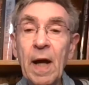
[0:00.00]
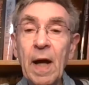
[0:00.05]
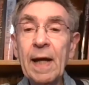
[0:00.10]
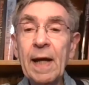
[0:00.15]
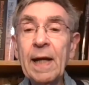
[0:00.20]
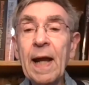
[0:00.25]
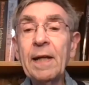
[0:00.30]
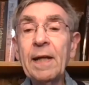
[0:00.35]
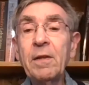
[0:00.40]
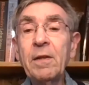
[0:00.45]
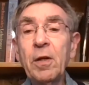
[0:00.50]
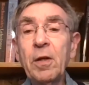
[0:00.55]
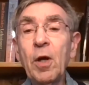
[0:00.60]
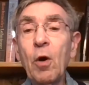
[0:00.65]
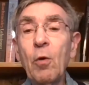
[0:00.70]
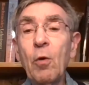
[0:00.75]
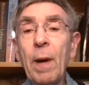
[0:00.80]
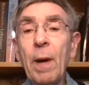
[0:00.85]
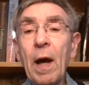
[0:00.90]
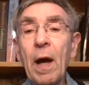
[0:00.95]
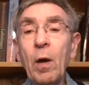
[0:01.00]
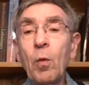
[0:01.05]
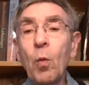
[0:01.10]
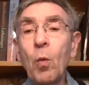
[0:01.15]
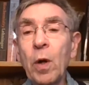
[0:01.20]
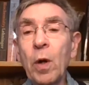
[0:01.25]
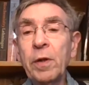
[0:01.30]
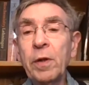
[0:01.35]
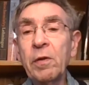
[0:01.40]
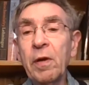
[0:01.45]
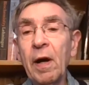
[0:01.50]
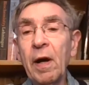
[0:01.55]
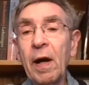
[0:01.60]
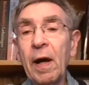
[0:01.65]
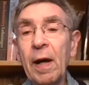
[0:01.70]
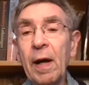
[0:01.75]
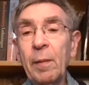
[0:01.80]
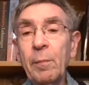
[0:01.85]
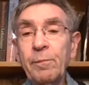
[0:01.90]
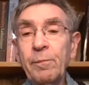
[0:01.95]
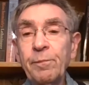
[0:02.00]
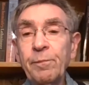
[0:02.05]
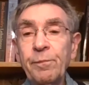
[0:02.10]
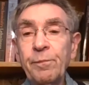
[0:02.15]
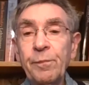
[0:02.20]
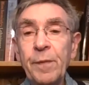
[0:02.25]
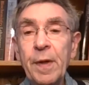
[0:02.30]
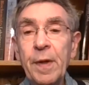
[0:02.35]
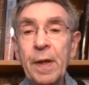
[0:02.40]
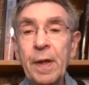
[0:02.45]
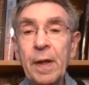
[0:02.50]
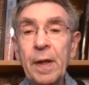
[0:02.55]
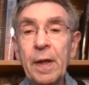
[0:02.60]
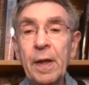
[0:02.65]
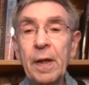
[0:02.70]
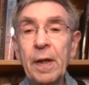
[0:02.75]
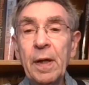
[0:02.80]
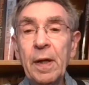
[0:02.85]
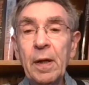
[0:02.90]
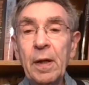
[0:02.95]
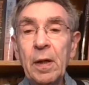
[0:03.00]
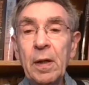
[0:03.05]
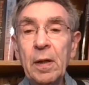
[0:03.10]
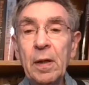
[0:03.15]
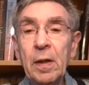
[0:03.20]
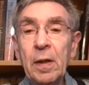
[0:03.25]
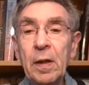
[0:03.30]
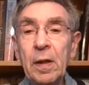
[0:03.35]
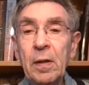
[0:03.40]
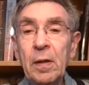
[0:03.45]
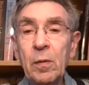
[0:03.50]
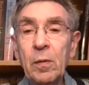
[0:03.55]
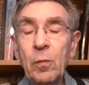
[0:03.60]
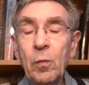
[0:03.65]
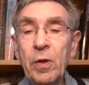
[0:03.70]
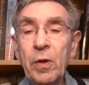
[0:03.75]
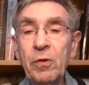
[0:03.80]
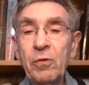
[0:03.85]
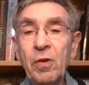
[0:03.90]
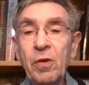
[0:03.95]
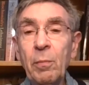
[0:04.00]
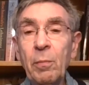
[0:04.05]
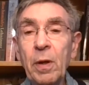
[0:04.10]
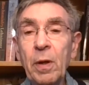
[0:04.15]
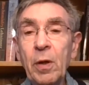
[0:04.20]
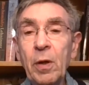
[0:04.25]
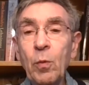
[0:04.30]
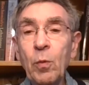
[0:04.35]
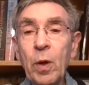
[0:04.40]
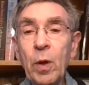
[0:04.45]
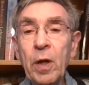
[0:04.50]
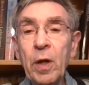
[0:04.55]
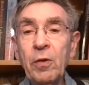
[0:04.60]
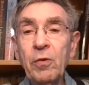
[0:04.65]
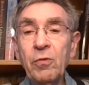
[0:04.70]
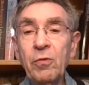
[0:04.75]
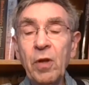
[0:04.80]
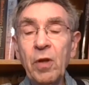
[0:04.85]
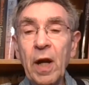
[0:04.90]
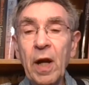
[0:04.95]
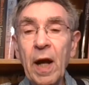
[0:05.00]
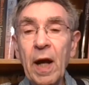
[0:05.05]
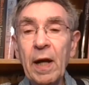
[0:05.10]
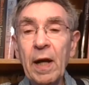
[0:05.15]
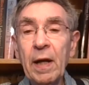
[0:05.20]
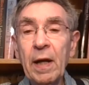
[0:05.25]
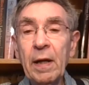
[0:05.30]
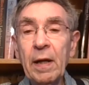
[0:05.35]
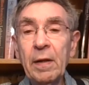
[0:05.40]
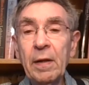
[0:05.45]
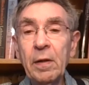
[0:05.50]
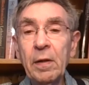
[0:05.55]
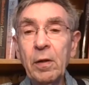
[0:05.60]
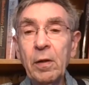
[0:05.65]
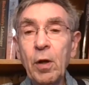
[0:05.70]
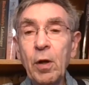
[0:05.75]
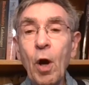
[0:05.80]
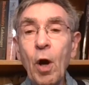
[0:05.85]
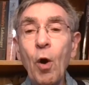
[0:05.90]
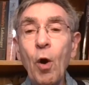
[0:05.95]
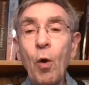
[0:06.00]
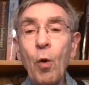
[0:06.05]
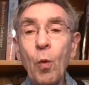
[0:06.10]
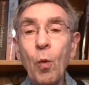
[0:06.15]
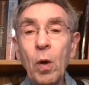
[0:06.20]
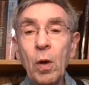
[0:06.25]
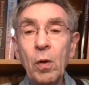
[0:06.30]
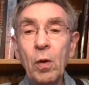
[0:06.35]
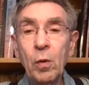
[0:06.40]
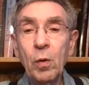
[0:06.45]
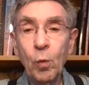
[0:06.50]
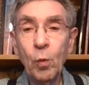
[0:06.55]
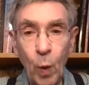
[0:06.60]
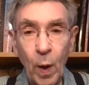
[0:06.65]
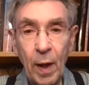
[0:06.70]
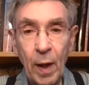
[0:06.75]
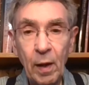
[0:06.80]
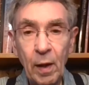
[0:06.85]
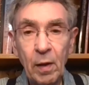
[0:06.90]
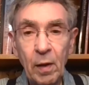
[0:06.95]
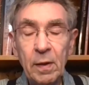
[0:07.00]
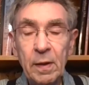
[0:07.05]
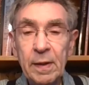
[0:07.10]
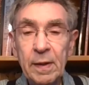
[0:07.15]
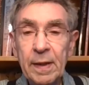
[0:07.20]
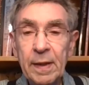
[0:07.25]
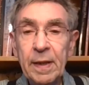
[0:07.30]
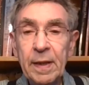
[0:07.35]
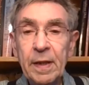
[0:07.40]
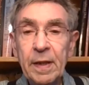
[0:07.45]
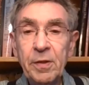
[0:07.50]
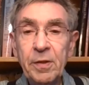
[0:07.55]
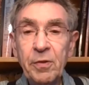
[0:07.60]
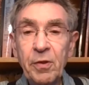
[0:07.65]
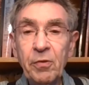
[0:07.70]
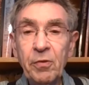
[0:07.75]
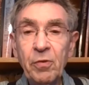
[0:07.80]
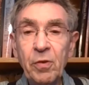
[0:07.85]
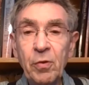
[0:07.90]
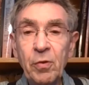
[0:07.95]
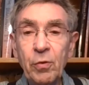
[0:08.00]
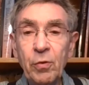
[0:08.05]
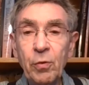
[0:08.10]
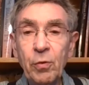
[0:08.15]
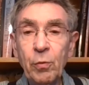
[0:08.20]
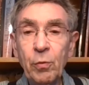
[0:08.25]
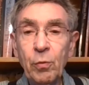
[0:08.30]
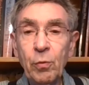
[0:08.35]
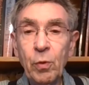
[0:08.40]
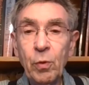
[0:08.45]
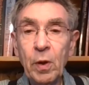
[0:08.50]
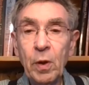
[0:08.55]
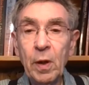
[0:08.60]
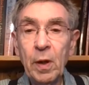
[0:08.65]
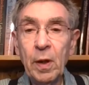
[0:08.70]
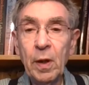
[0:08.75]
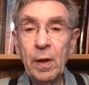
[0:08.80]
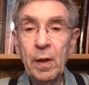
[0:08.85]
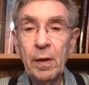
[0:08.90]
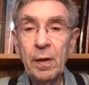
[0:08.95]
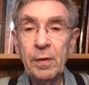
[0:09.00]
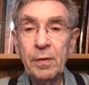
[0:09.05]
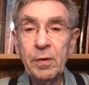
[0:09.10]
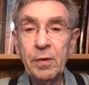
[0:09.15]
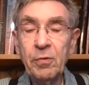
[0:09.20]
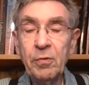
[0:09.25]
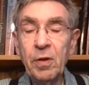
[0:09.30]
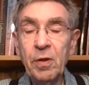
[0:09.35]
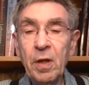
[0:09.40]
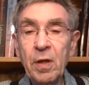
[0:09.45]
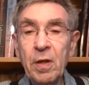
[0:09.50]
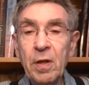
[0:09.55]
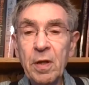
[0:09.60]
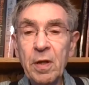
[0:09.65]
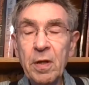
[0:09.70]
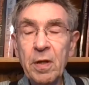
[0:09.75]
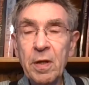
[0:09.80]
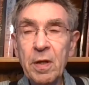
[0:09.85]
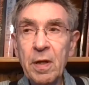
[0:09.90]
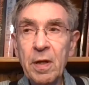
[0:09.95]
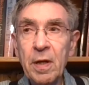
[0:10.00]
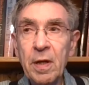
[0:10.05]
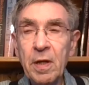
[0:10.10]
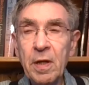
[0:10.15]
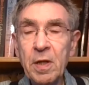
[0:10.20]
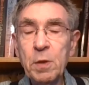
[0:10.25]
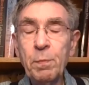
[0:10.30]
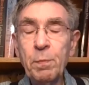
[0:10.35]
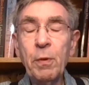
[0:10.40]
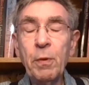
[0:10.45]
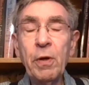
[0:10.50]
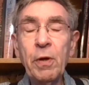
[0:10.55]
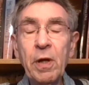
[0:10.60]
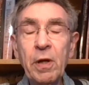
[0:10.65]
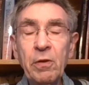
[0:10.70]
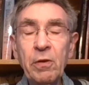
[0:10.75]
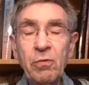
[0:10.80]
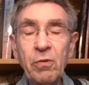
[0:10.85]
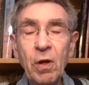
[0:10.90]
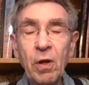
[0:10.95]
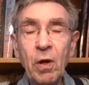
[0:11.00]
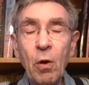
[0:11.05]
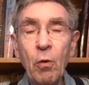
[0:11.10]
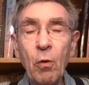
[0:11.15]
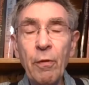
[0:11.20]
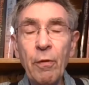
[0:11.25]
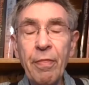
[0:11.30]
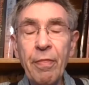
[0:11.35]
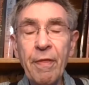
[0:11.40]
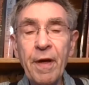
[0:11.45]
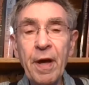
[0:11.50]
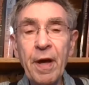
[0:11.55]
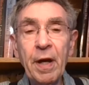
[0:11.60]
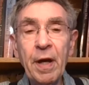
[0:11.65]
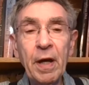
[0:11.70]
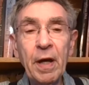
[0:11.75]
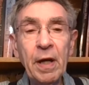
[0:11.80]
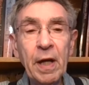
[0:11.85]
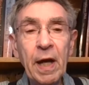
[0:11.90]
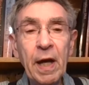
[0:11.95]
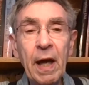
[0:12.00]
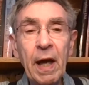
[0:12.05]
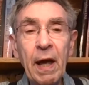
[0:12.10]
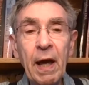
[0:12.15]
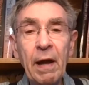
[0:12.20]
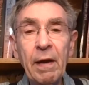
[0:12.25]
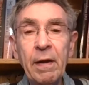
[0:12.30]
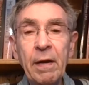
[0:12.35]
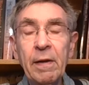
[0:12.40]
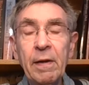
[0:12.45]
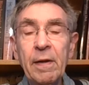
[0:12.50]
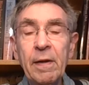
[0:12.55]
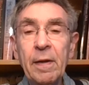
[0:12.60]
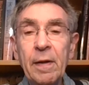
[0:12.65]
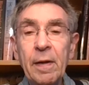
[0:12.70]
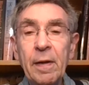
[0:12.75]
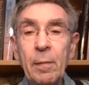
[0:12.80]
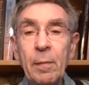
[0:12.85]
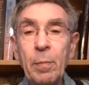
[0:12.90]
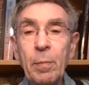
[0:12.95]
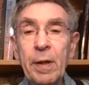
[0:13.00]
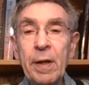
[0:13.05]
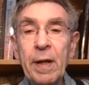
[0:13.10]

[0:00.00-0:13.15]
I'd like to go back one time when somebody wins that I know well, just to just experience the whole thing again, but